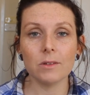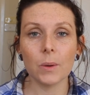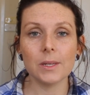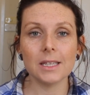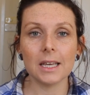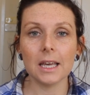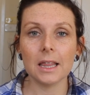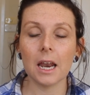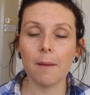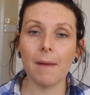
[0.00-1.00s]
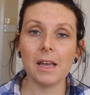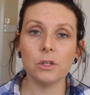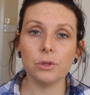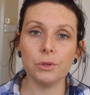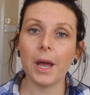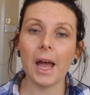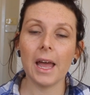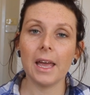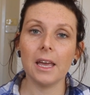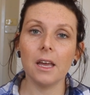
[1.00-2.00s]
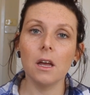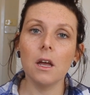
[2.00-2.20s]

so I was thinking that I may do a